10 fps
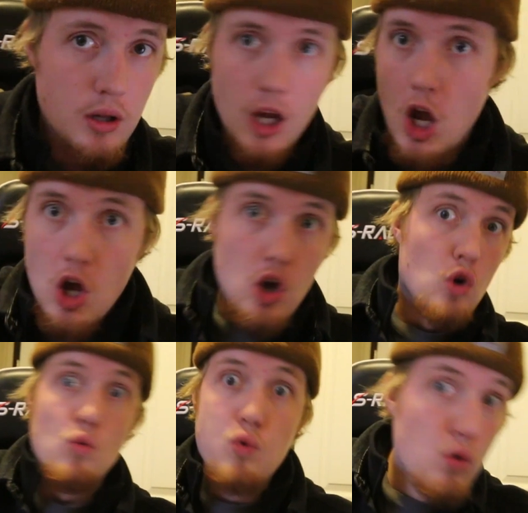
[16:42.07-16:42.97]
Like,
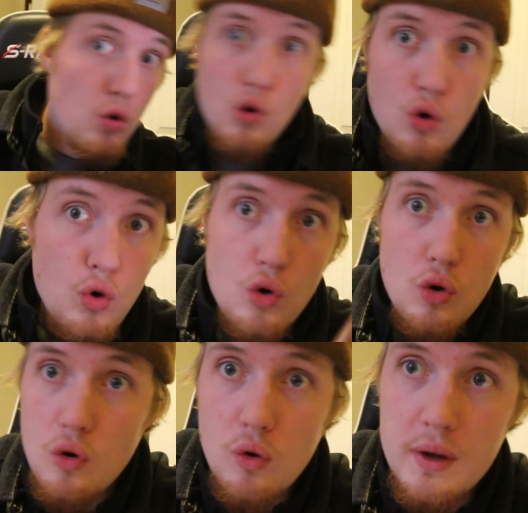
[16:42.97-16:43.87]

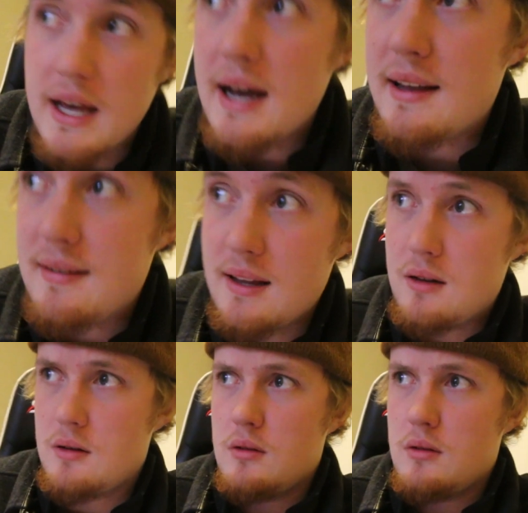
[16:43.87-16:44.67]
ooh, yes, it